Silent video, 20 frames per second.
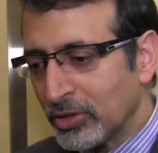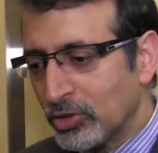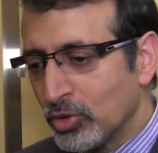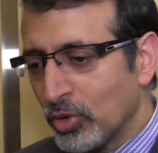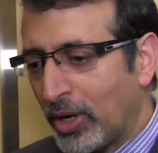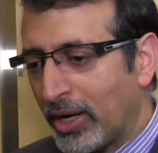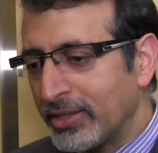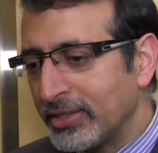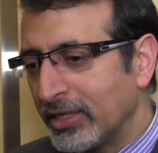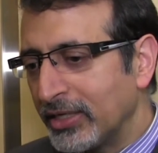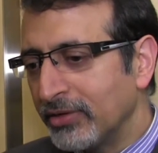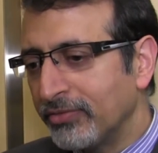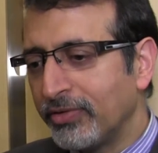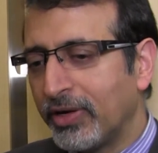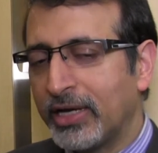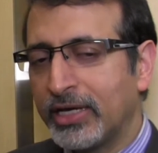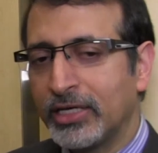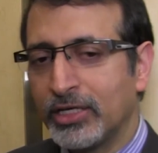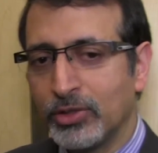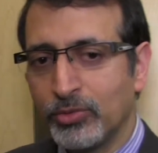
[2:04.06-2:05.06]
to
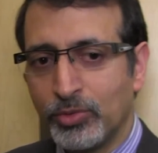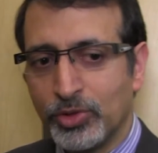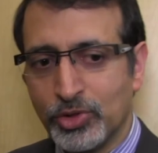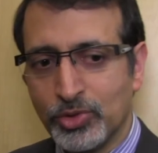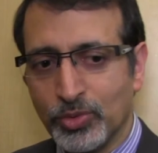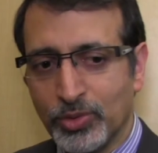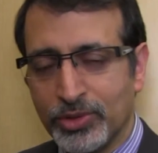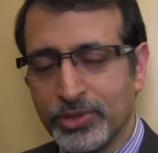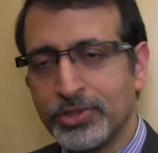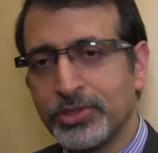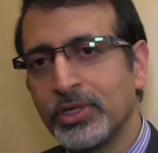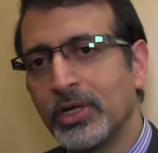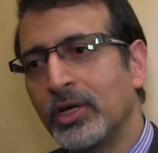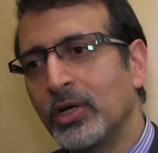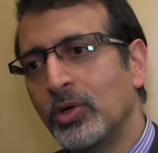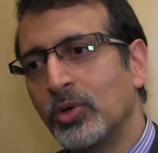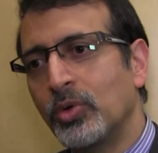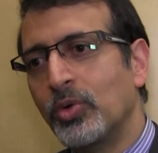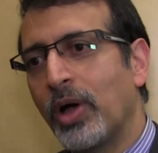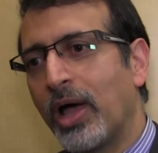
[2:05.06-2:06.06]
identify individuals
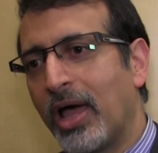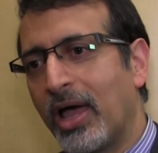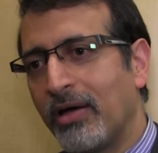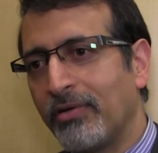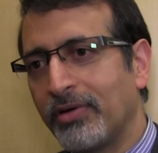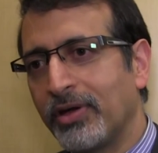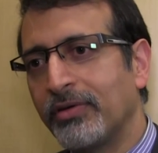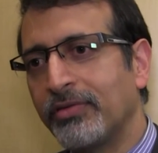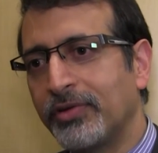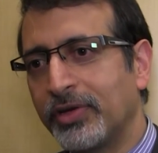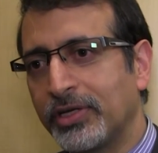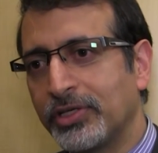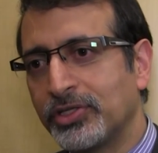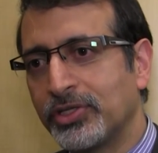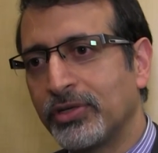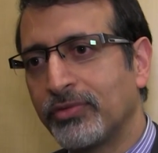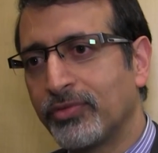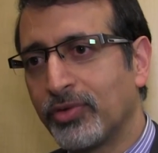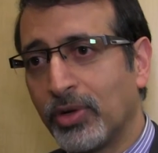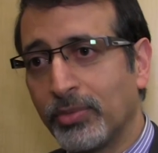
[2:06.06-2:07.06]
who have F H
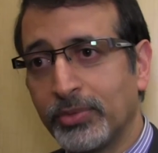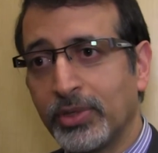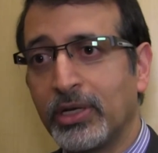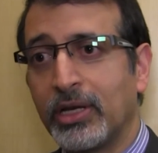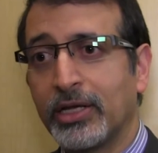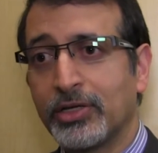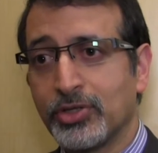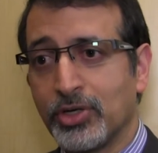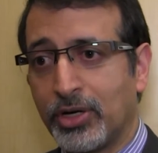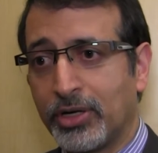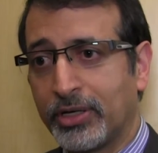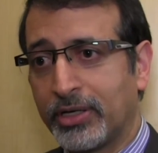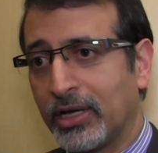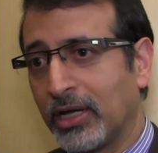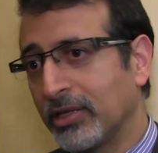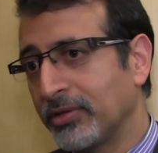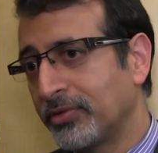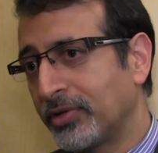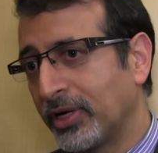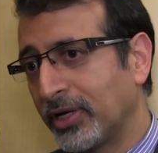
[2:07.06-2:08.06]
from the electronic
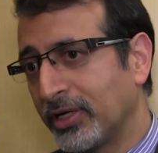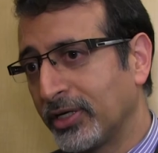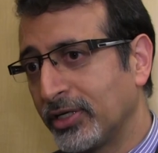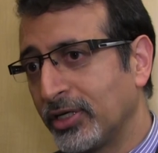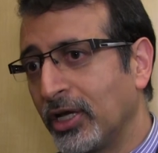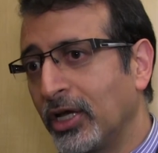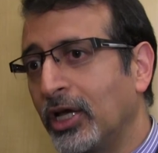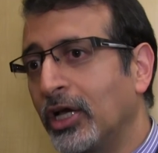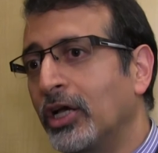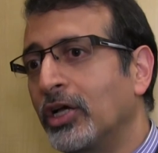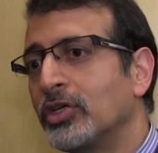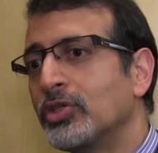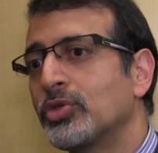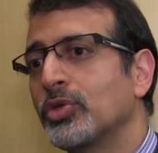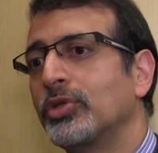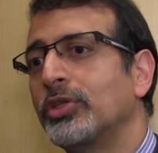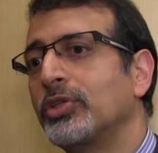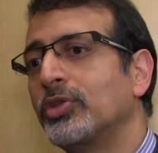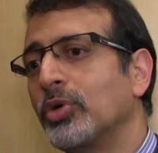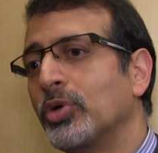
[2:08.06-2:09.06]
health record,
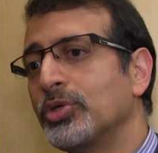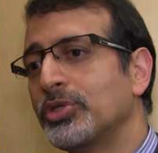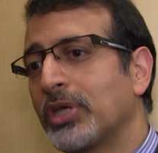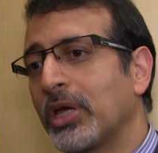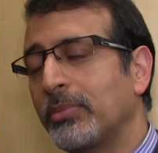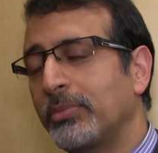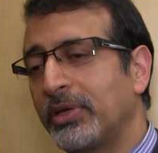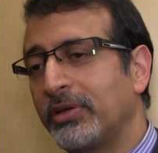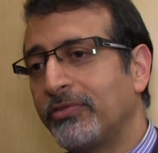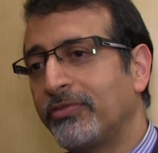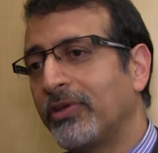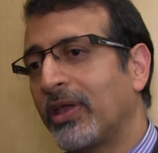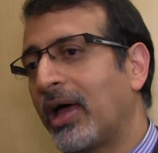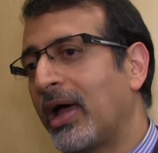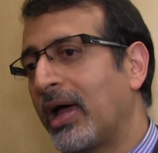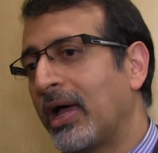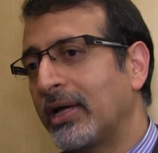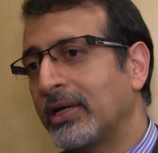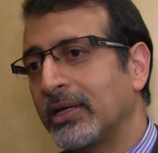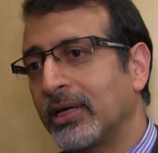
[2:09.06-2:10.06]
so that those can be
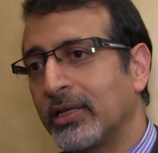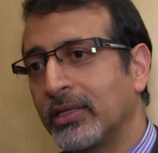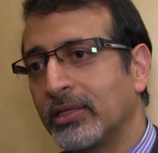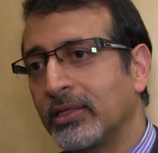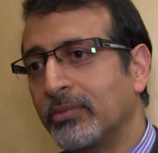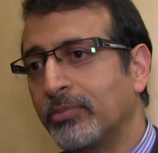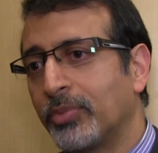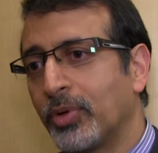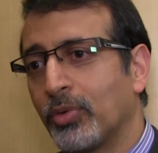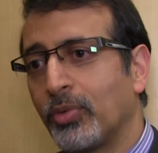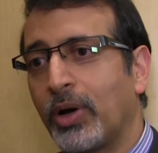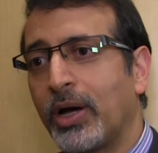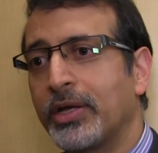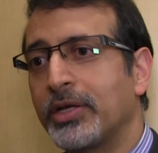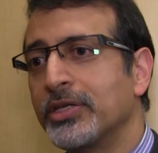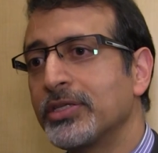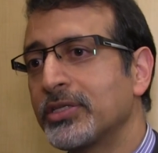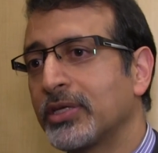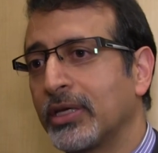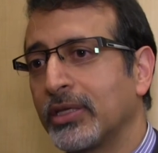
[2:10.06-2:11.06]
flagged and
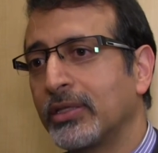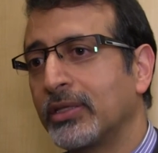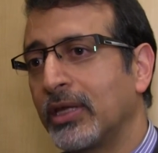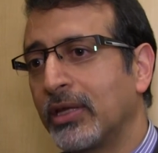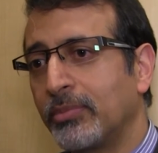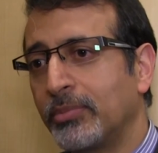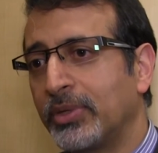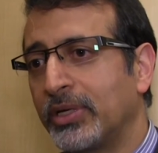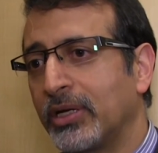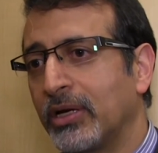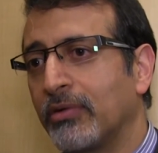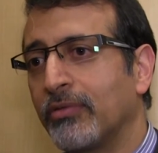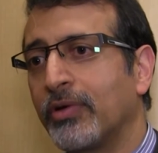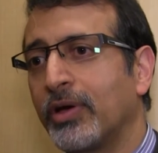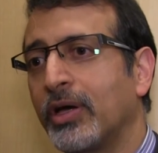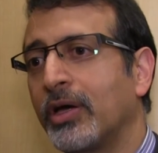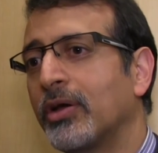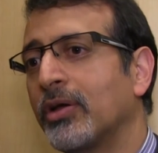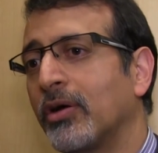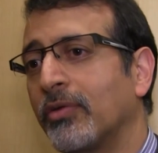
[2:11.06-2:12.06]
providers can then be
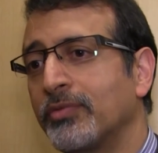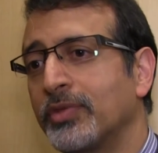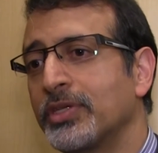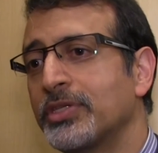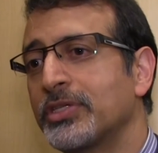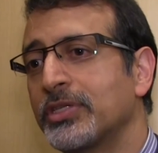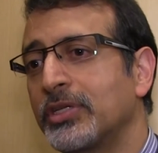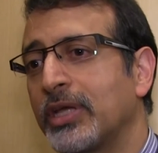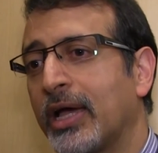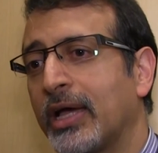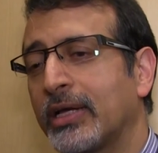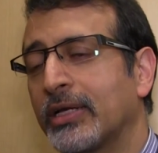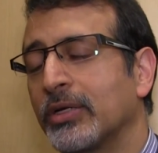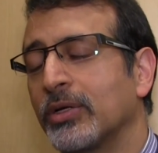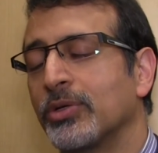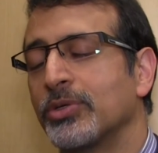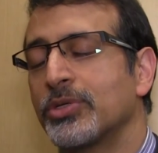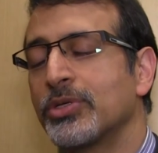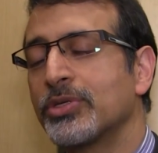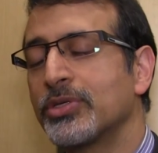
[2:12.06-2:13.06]
aware of this
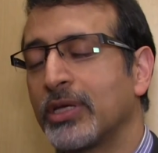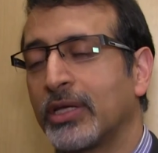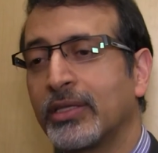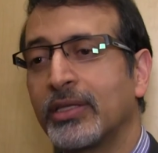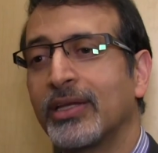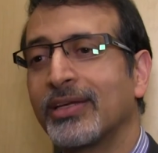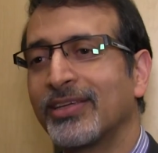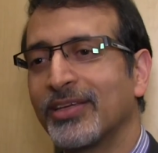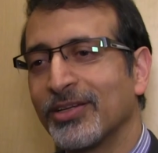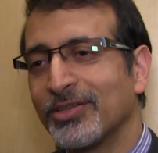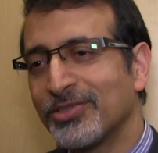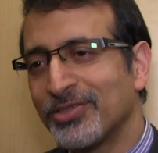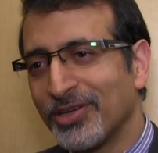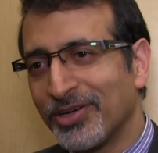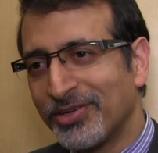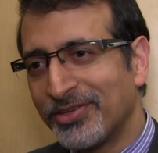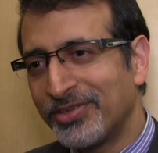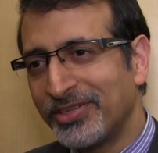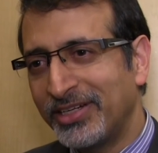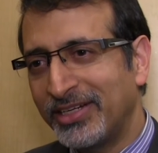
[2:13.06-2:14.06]
diagnosis and then can
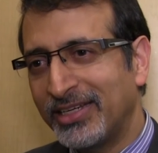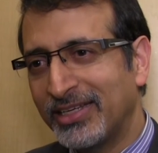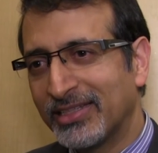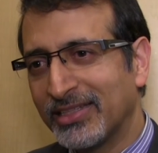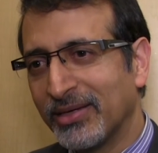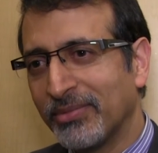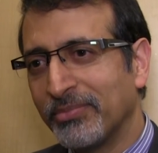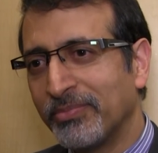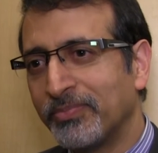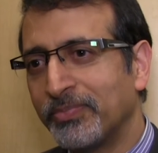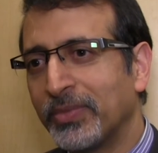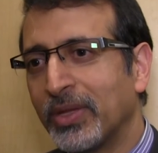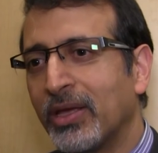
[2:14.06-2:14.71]
start treating them.